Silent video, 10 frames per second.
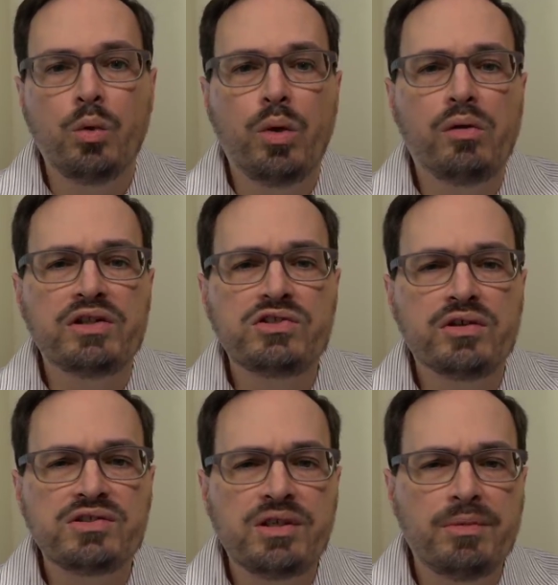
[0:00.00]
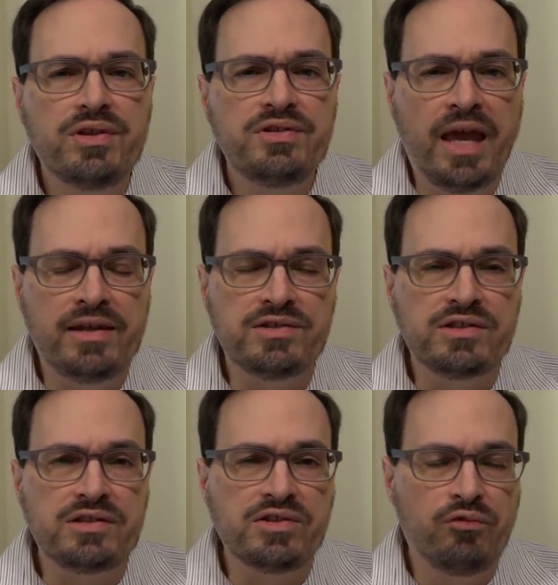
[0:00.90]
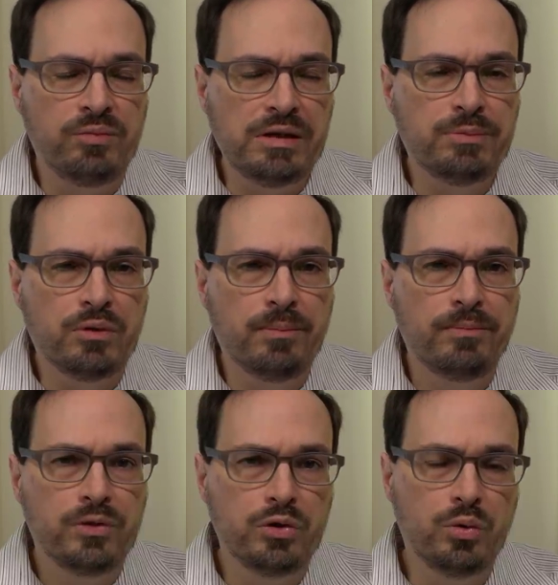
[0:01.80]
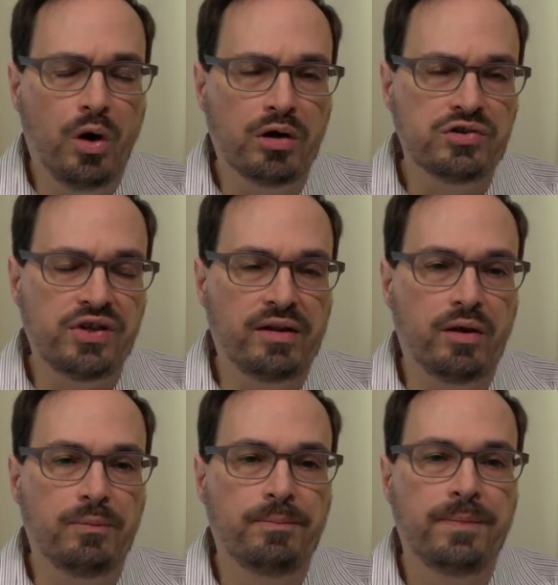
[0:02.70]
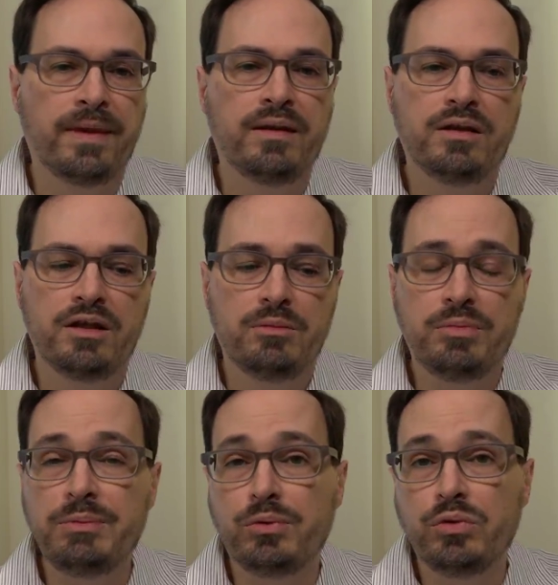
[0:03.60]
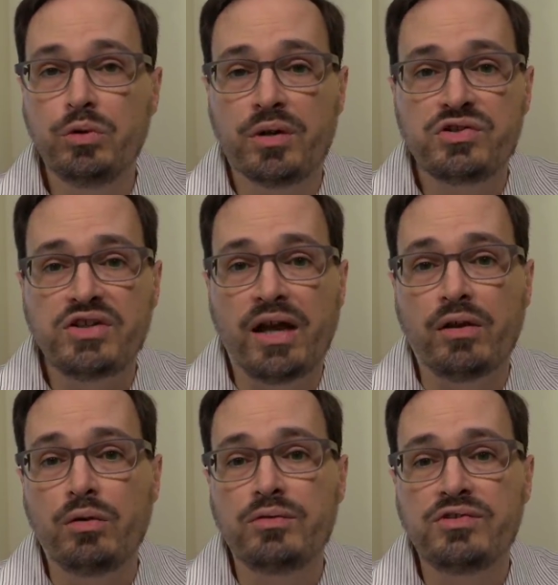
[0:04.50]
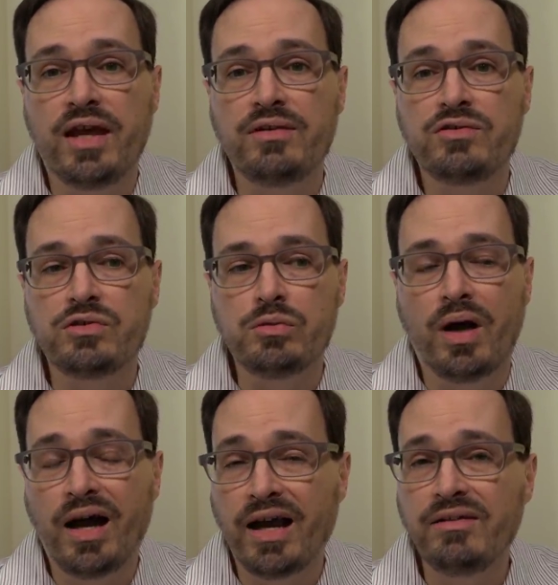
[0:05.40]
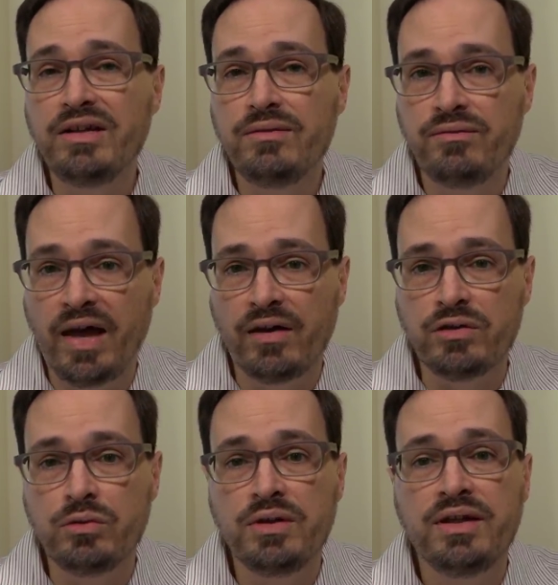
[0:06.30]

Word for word: Well, let's look at some of the tendencies of people who are shallow. People who are shallow tend to highly value